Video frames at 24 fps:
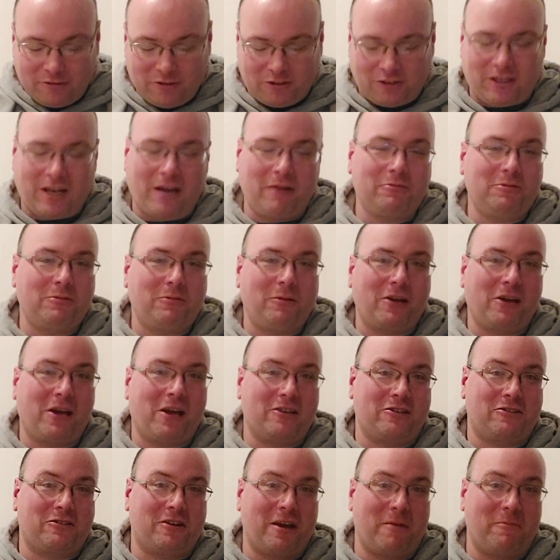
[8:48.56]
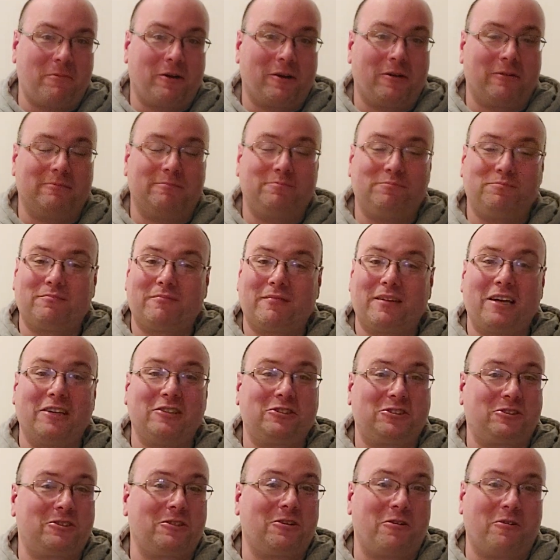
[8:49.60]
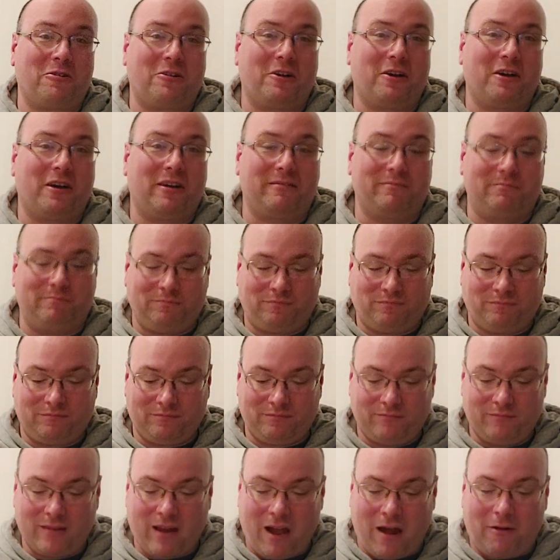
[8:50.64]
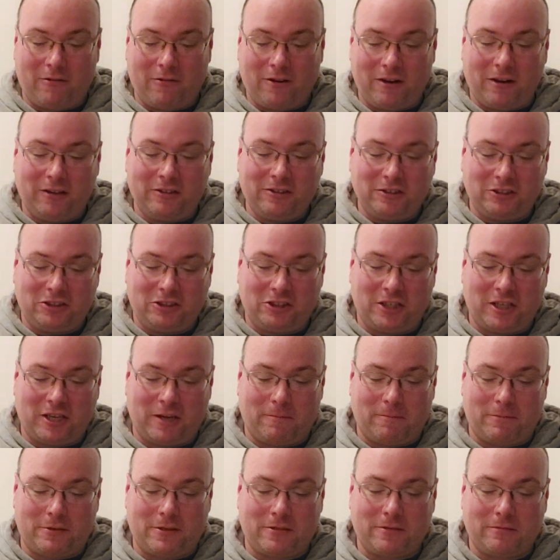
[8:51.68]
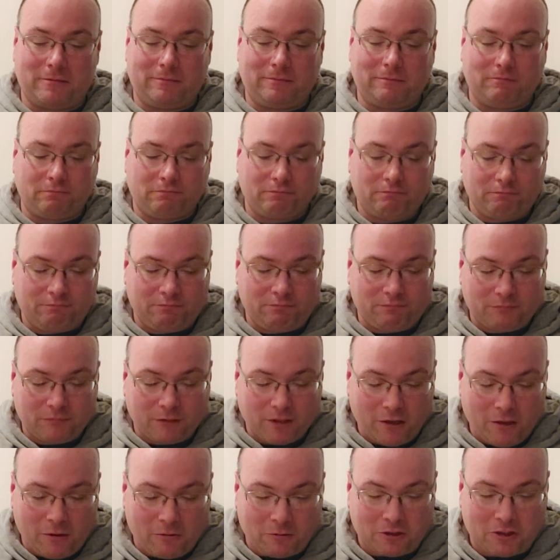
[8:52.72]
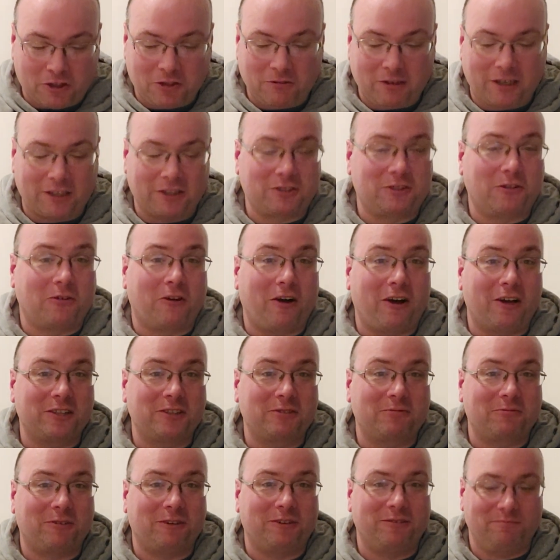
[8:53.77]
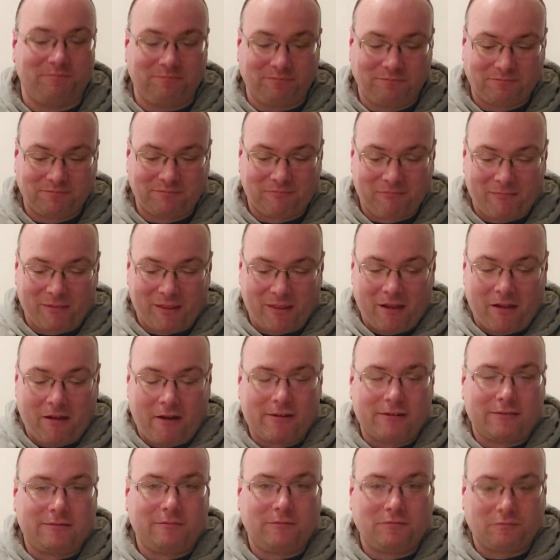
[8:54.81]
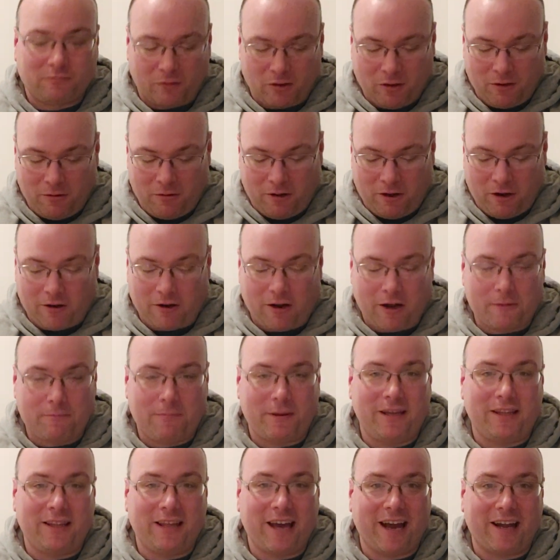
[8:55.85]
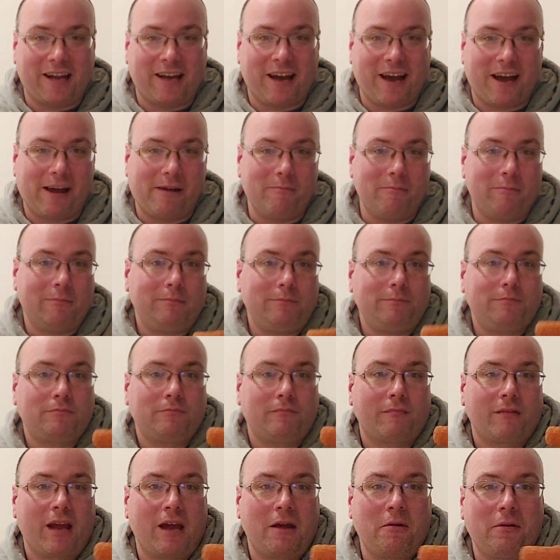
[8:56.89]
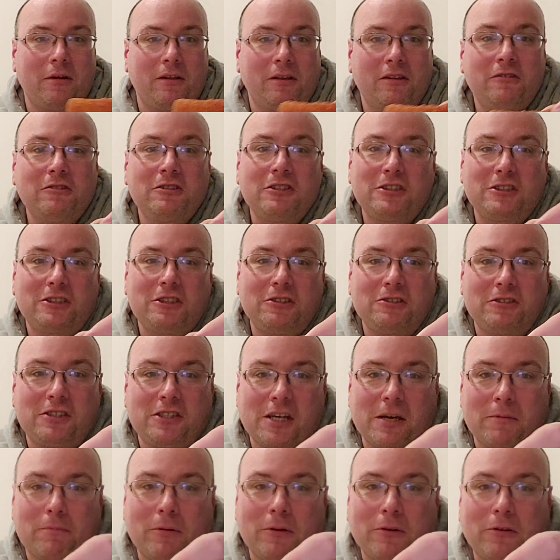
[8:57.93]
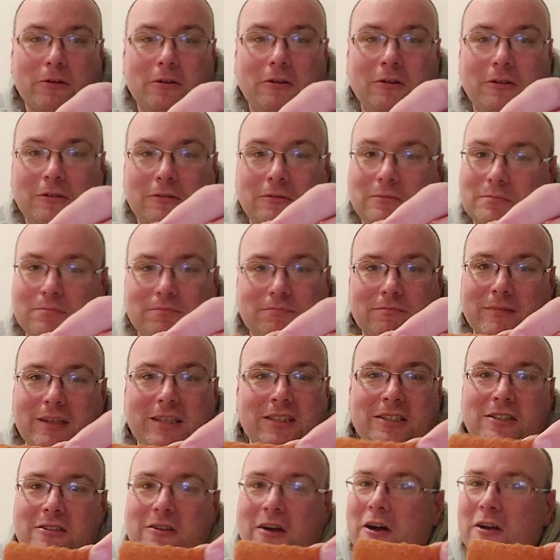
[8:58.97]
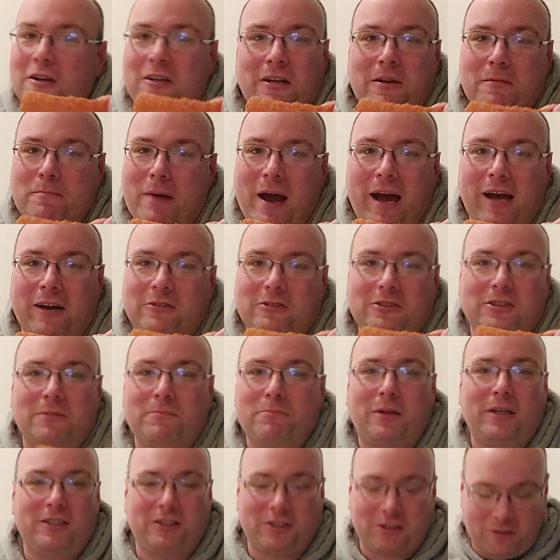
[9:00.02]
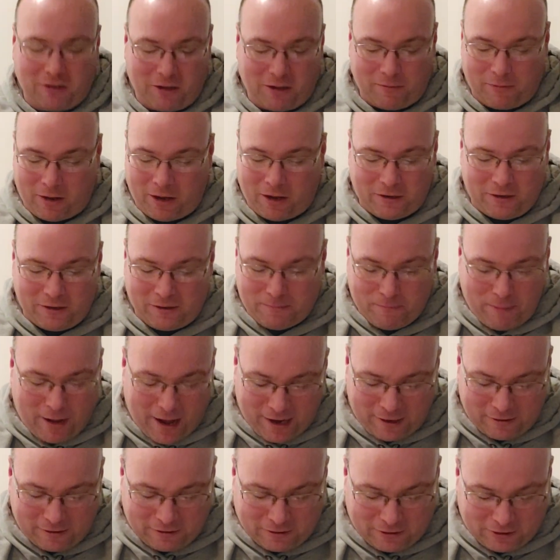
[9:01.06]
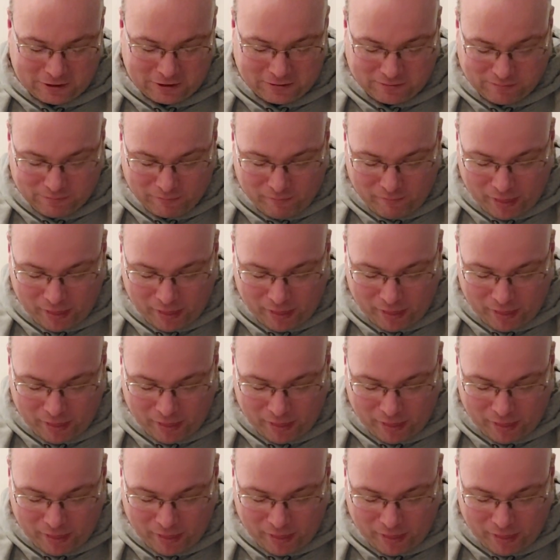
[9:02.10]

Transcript: So that was a White Castle hamburger. It's so good. Now the onion chips. Oh shoot, I just lost one. Nope, R.I.P. that guy. Anyway, they're just your typical. It's an onion paddle. Some places call them onion paddles.